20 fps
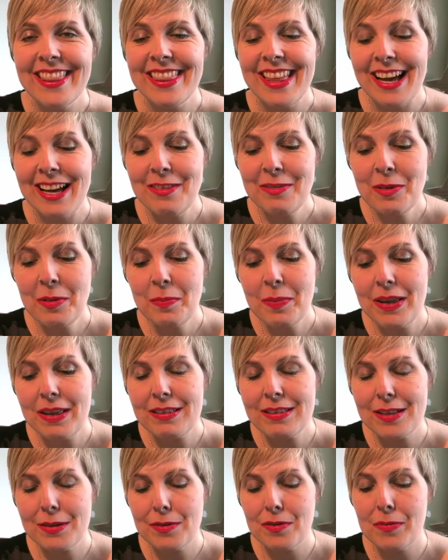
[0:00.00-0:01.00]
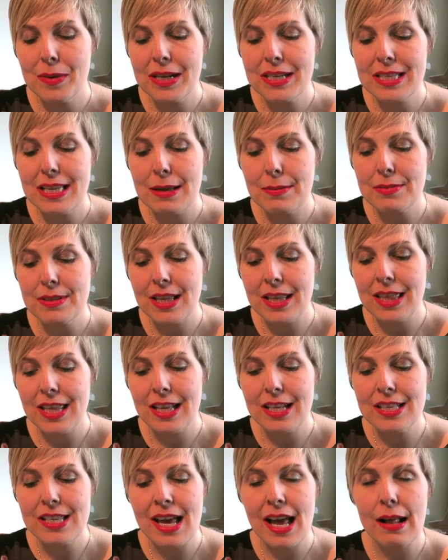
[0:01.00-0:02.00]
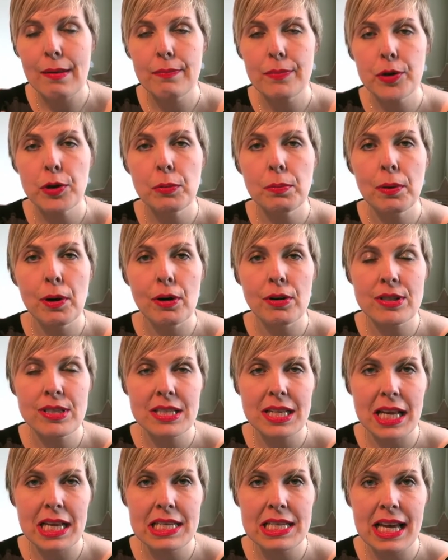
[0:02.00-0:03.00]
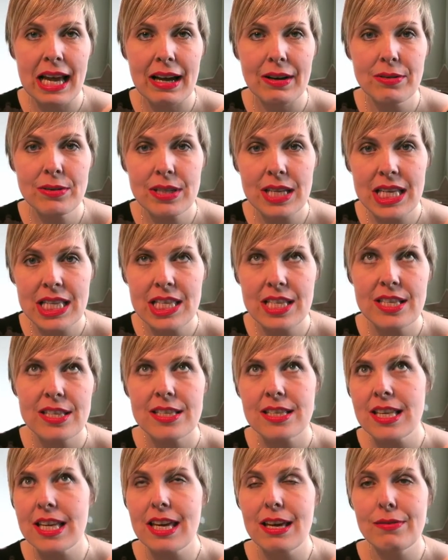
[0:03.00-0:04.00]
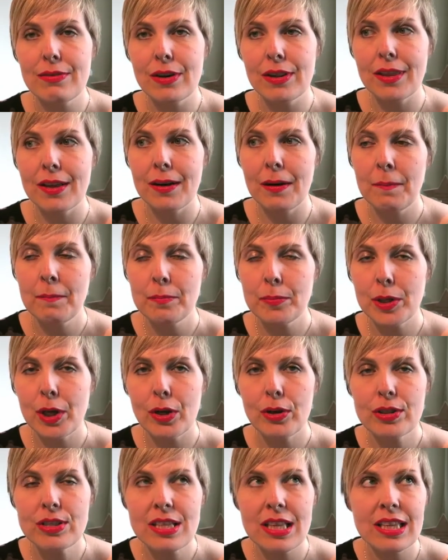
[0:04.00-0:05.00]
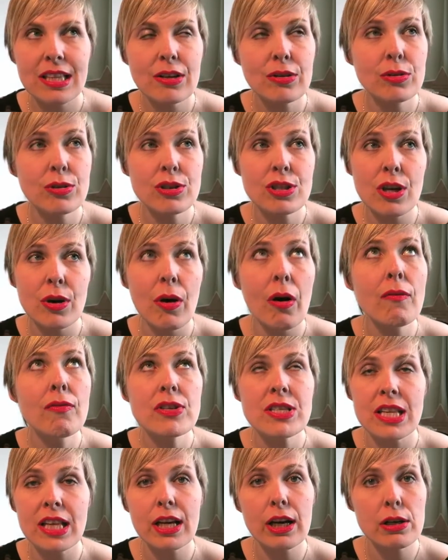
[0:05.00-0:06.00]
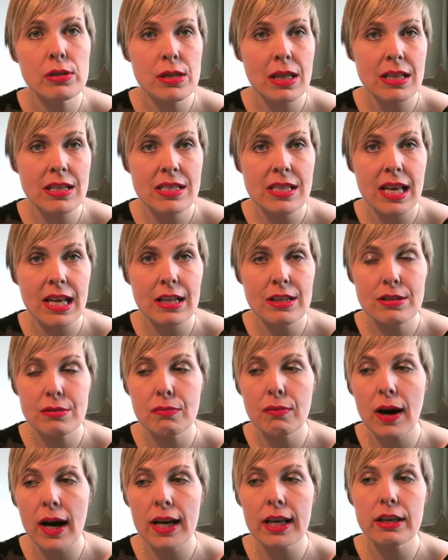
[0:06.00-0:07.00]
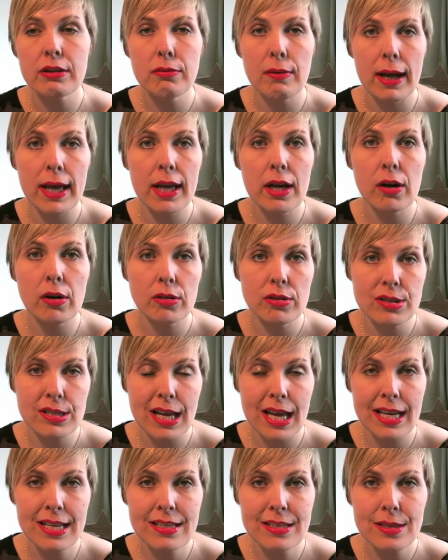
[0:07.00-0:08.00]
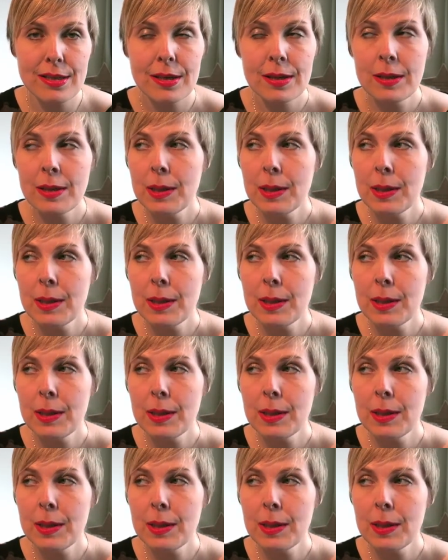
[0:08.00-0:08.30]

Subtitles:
That would be some of my tips, I think, to help your blog stand out in the sea of other blogs. I think also, obviously, it goes without saying to write great content,